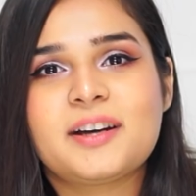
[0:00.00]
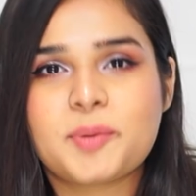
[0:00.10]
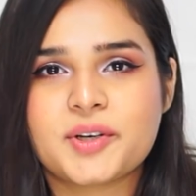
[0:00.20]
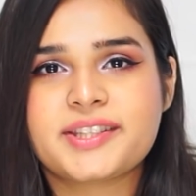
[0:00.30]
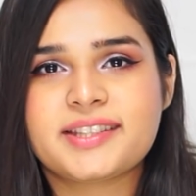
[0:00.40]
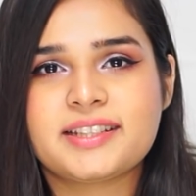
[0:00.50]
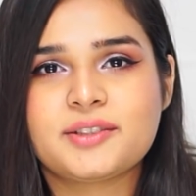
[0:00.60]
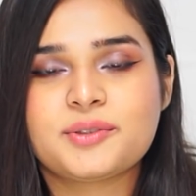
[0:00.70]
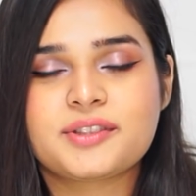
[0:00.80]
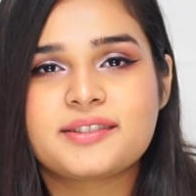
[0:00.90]
person
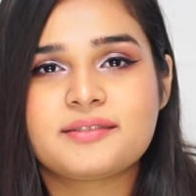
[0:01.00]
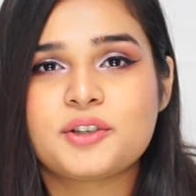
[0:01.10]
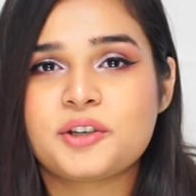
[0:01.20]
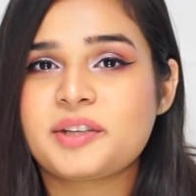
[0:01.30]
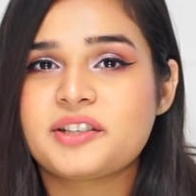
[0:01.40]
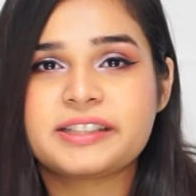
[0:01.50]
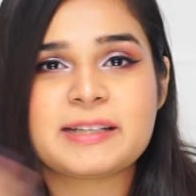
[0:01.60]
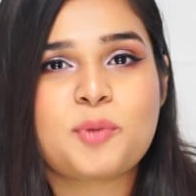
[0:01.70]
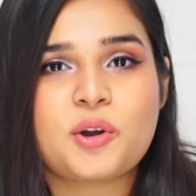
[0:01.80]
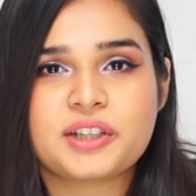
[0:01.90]
who's going to be really
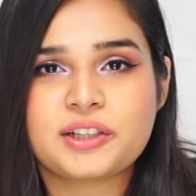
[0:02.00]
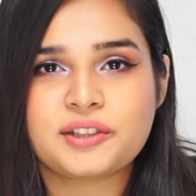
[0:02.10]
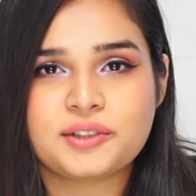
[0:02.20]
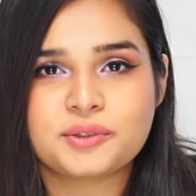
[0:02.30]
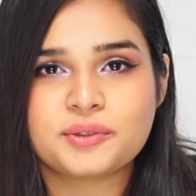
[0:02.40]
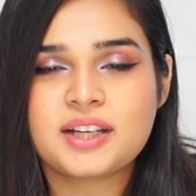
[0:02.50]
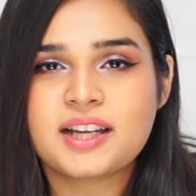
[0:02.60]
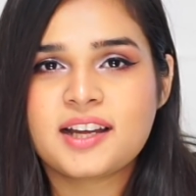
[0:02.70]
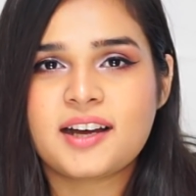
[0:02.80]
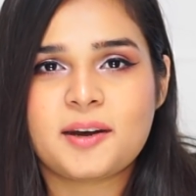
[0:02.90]
important to you,
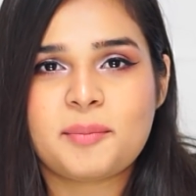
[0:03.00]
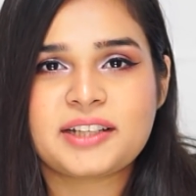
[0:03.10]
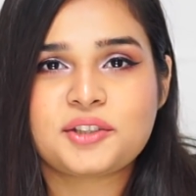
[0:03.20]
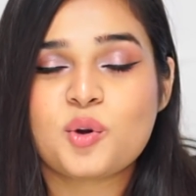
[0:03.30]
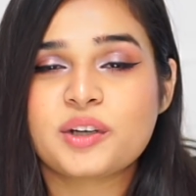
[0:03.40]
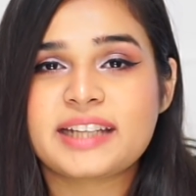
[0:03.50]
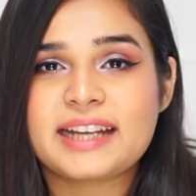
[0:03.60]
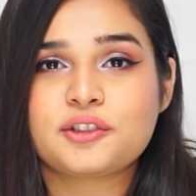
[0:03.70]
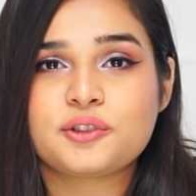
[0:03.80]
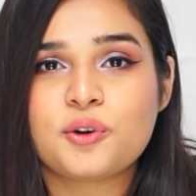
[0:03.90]
but you won't get
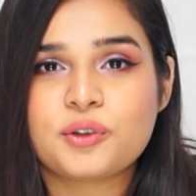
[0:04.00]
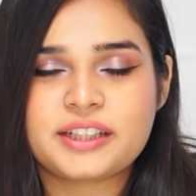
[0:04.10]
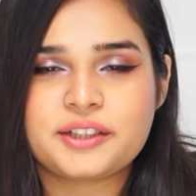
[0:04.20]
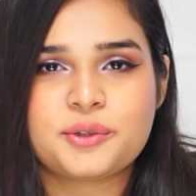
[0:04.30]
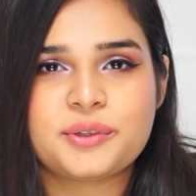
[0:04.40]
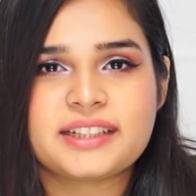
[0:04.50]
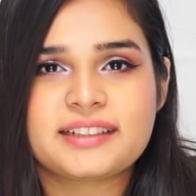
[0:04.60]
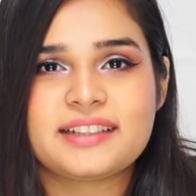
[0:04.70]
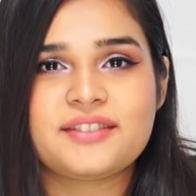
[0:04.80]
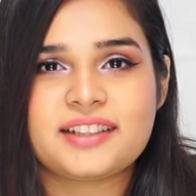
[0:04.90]
to know till you don't
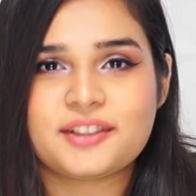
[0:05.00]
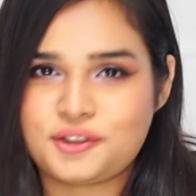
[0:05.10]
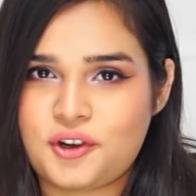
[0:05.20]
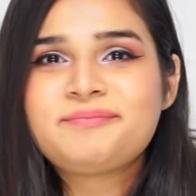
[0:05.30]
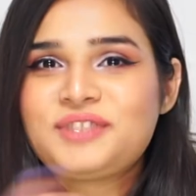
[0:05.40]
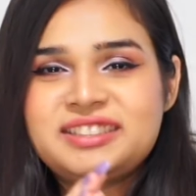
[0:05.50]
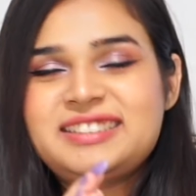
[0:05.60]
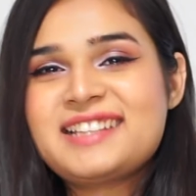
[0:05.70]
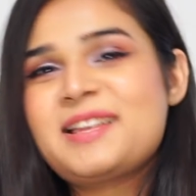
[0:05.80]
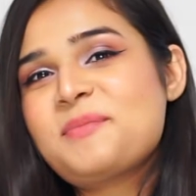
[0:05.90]
give it a shot. Just
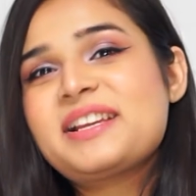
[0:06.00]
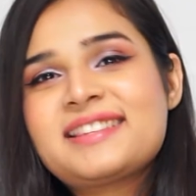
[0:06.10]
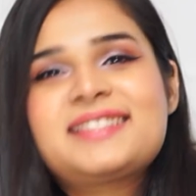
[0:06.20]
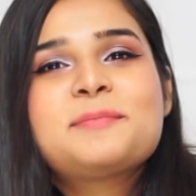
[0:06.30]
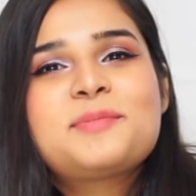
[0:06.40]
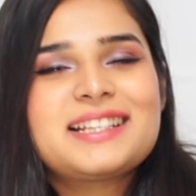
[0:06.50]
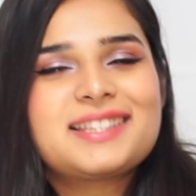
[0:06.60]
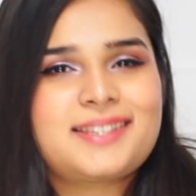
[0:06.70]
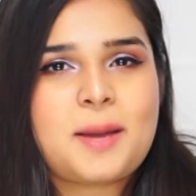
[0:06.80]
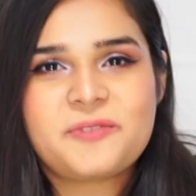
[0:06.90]
something as simple as
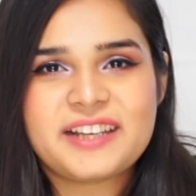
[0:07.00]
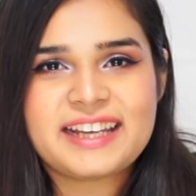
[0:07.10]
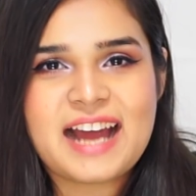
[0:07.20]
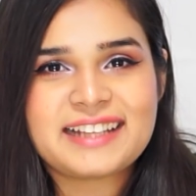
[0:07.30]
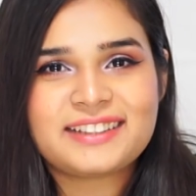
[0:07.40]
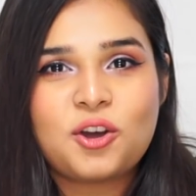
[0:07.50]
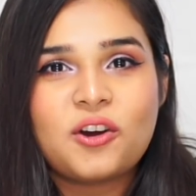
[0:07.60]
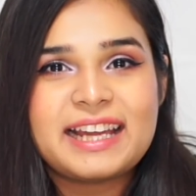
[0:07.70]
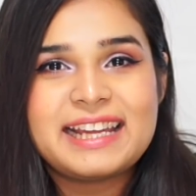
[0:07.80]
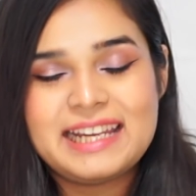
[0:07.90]
Subway. I
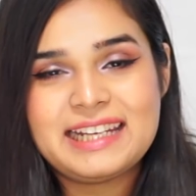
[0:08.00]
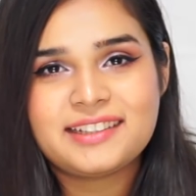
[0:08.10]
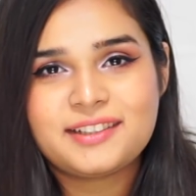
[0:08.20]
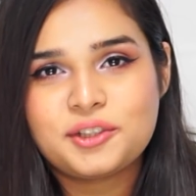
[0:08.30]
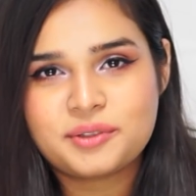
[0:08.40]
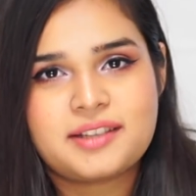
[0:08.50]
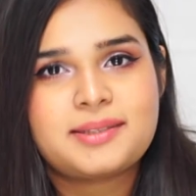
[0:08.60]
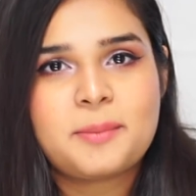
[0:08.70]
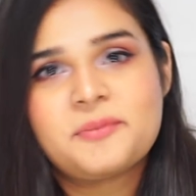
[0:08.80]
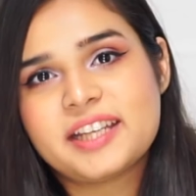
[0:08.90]
thought I hated tuna
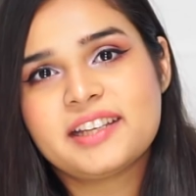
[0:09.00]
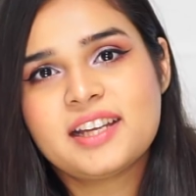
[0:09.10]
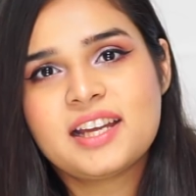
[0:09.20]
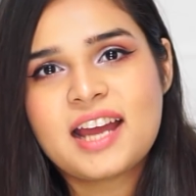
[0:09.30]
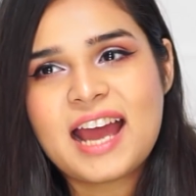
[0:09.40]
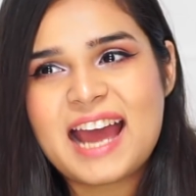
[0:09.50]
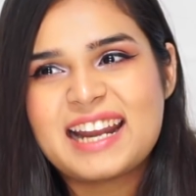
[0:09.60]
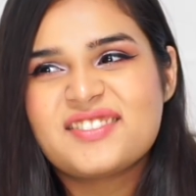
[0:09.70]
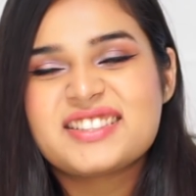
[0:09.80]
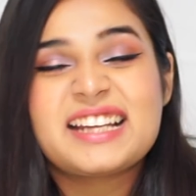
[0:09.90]
Subway, and
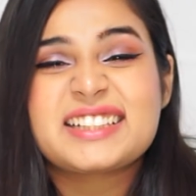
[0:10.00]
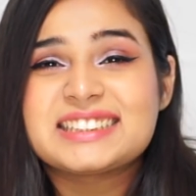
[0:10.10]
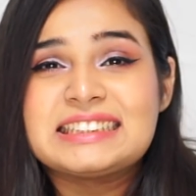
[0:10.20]
I was like,